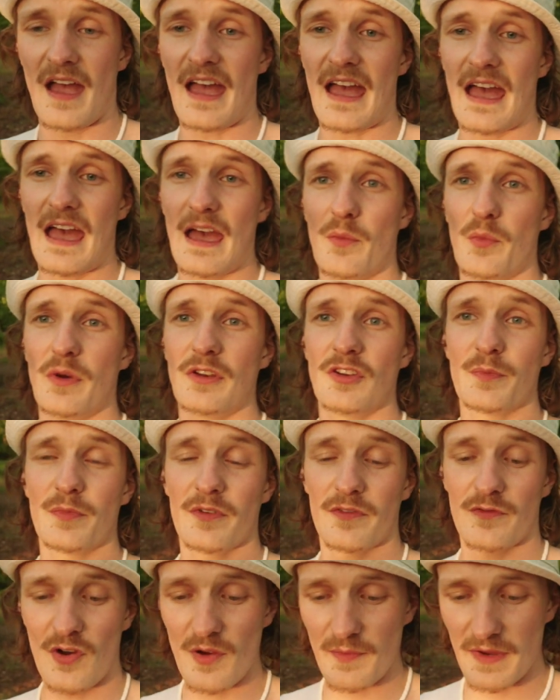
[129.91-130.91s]
And when you're
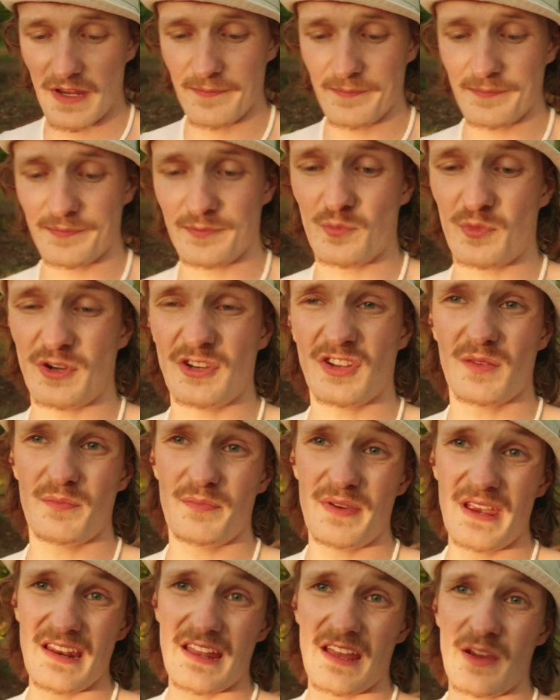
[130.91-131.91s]
performing, when you're
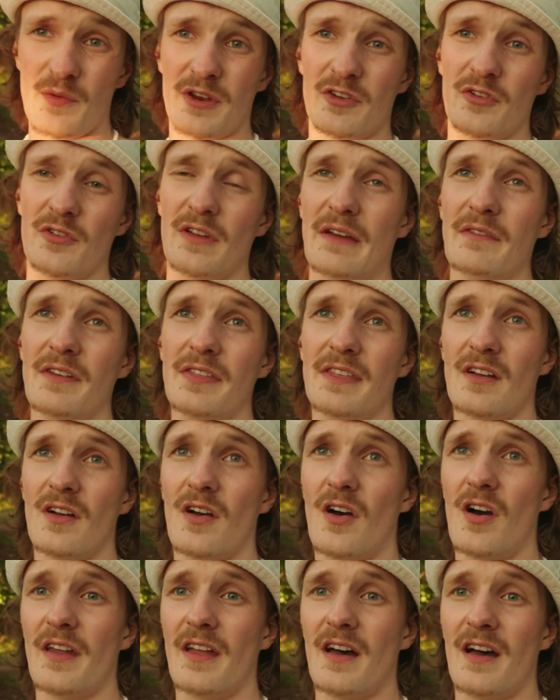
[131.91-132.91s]
competing, when you're doing everything
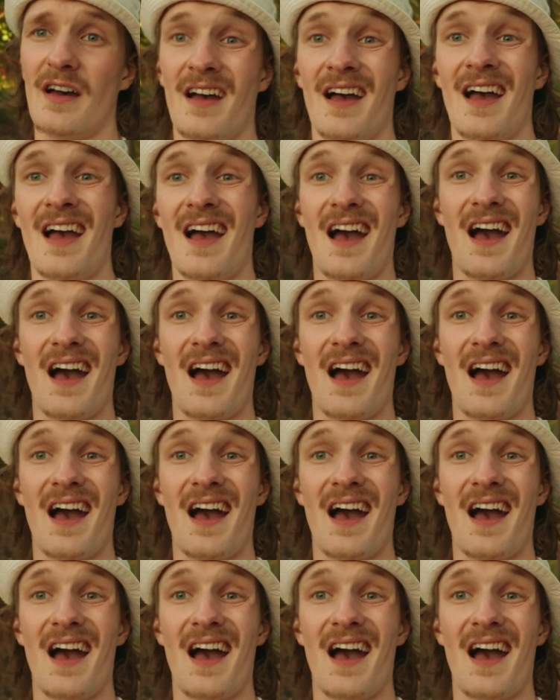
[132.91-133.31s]
on a